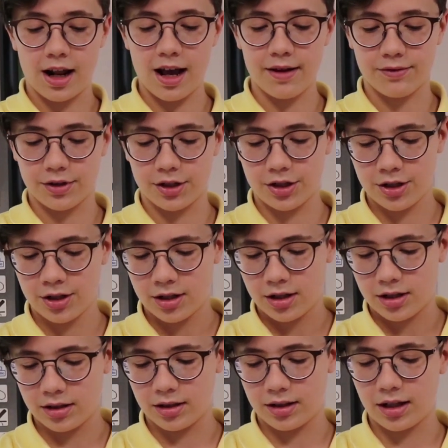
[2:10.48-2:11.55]
On average,
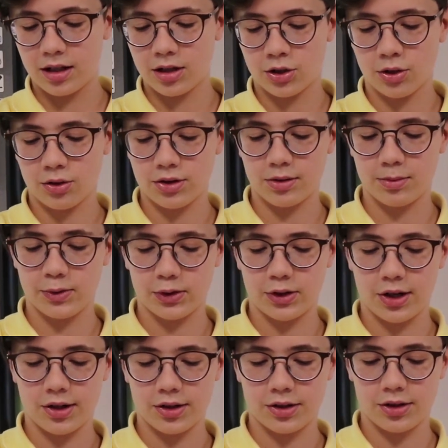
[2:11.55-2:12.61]
the data shows that
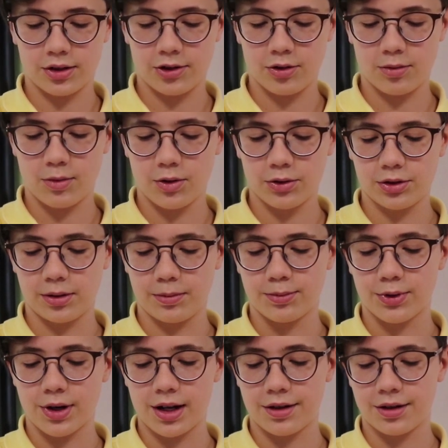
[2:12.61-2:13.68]
Bulgarians consume mostly
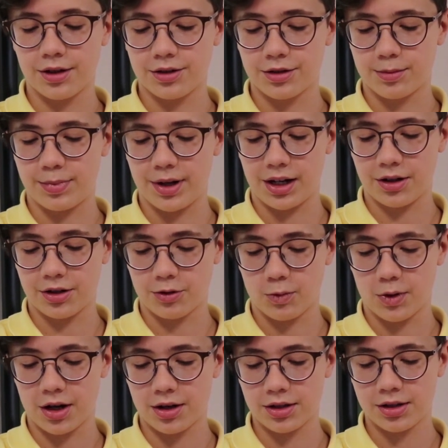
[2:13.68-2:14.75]
bread and other
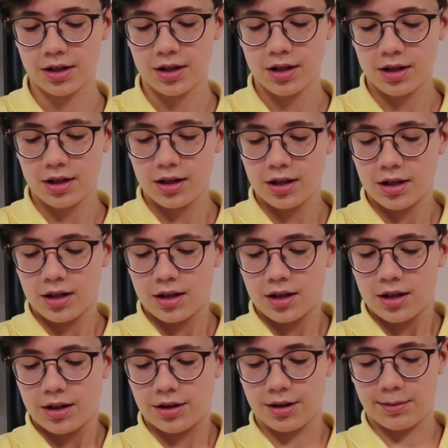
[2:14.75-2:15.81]
bakerwares.
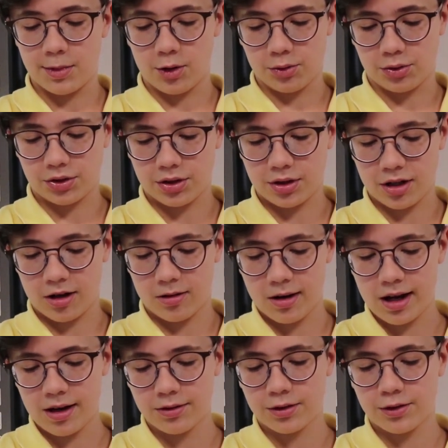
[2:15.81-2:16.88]
The most,
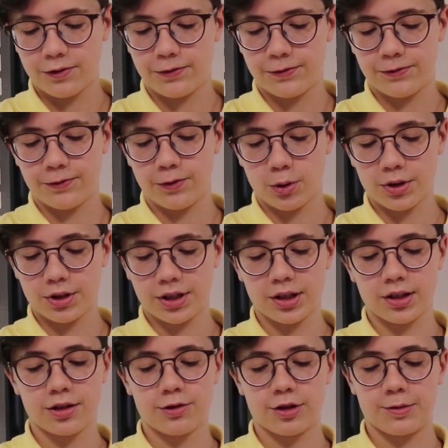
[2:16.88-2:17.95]
around 4
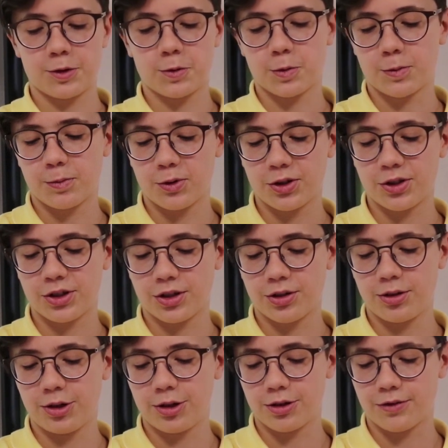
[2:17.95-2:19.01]
kilograms per person
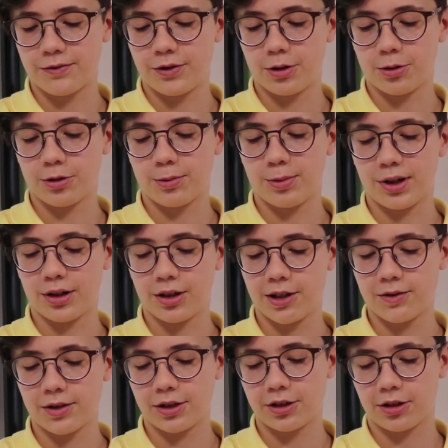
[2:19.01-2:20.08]
a year, followed by
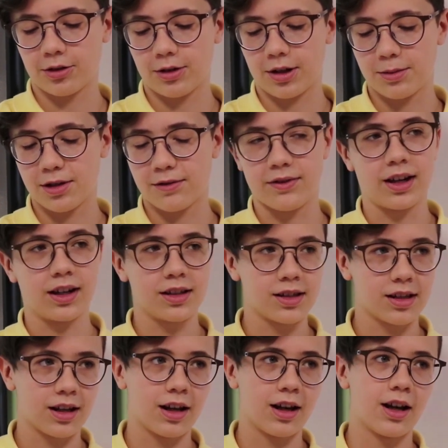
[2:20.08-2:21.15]
11 kilograms of eggs.